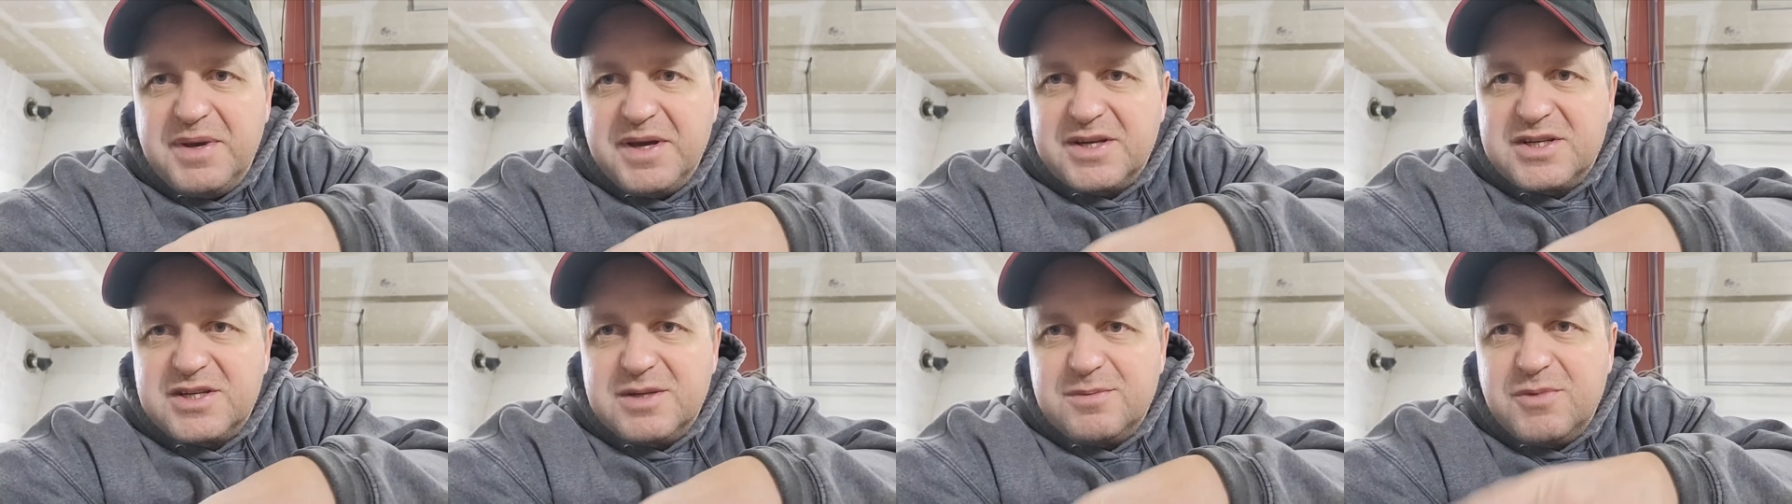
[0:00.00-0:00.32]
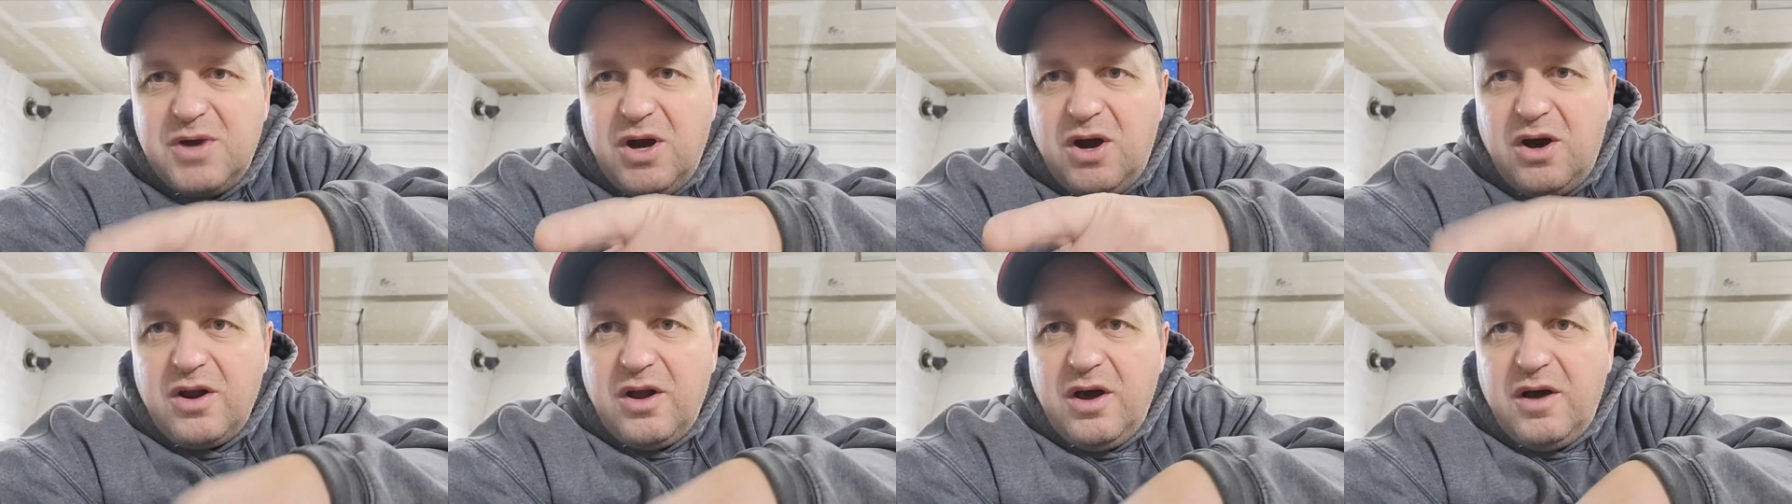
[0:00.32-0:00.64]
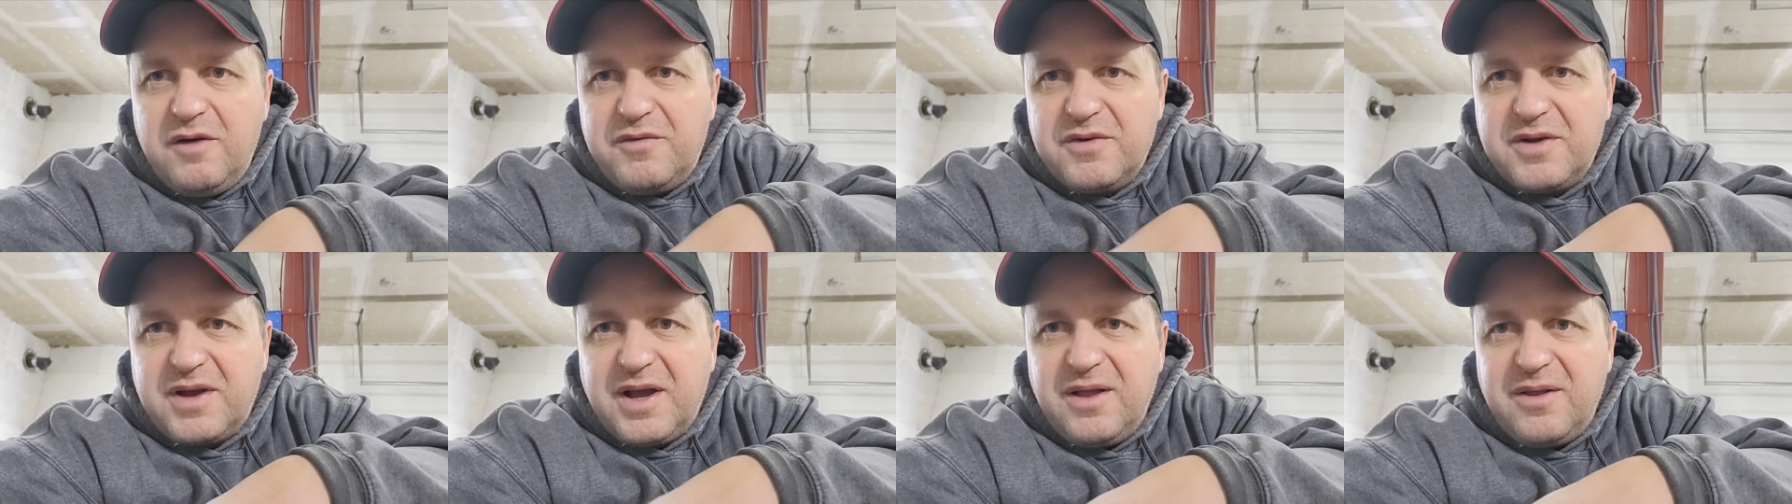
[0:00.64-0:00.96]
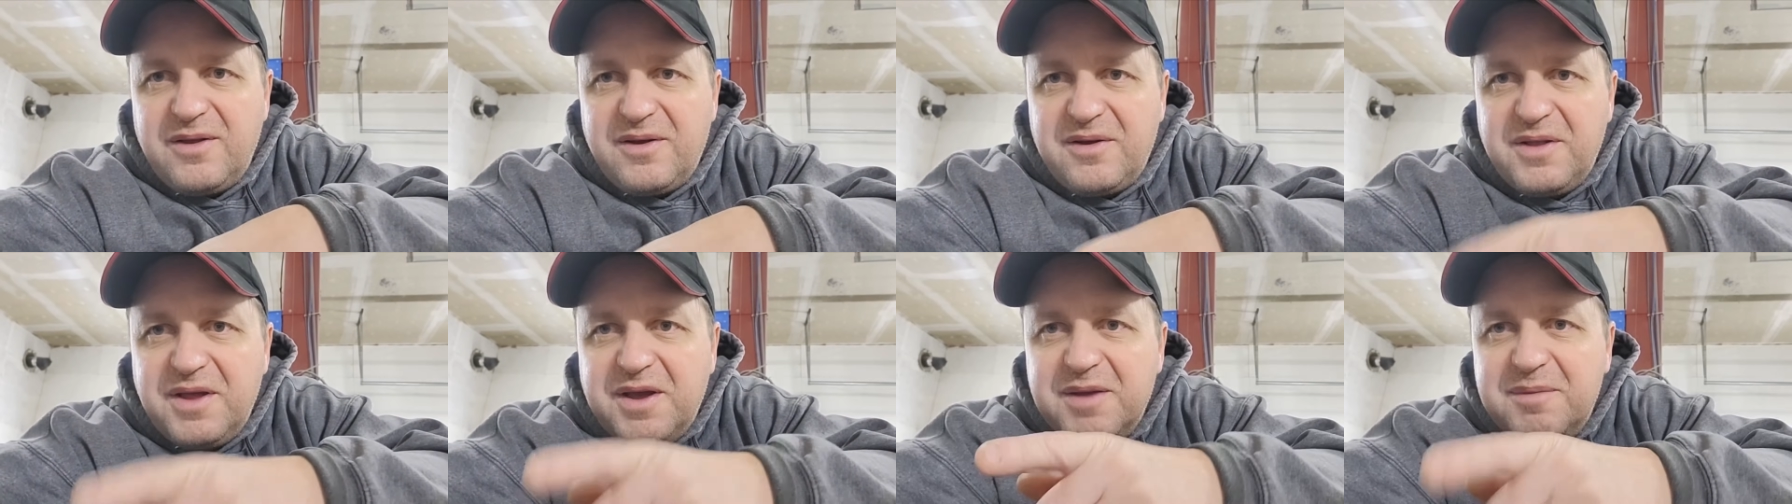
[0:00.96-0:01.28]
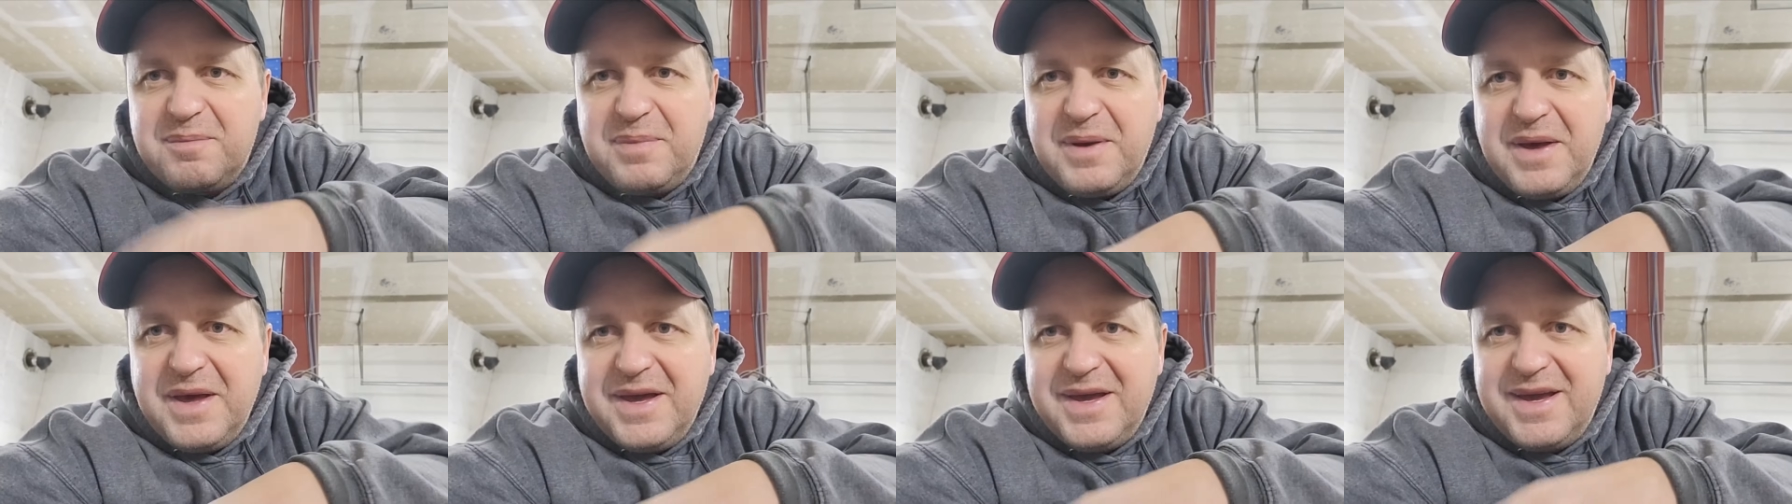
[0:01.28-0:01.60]
pick some god-awful color
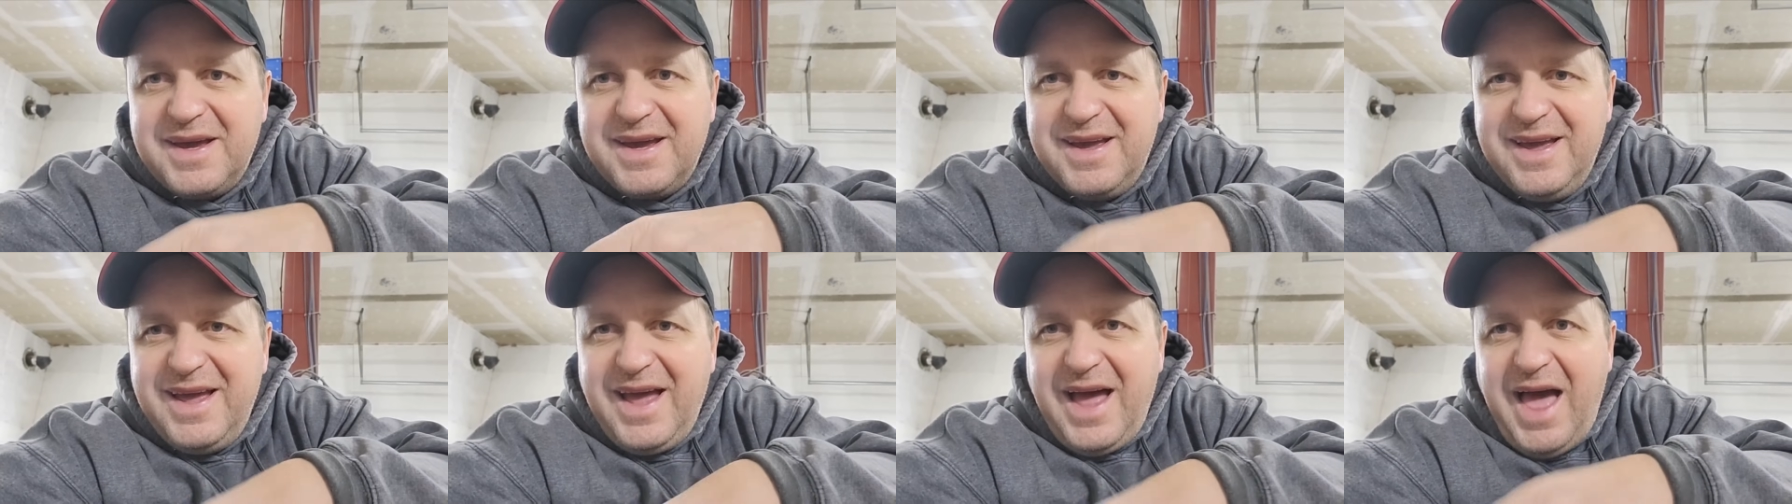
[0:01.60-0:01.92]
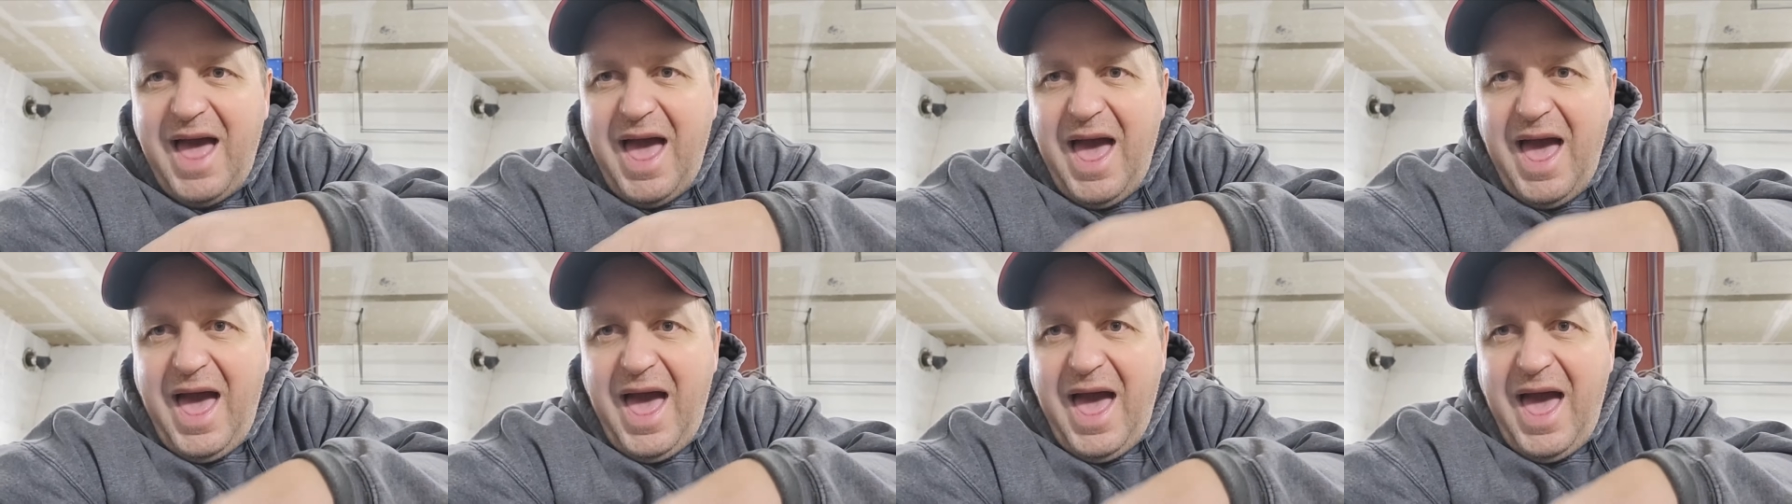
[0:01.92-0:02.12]
like pink.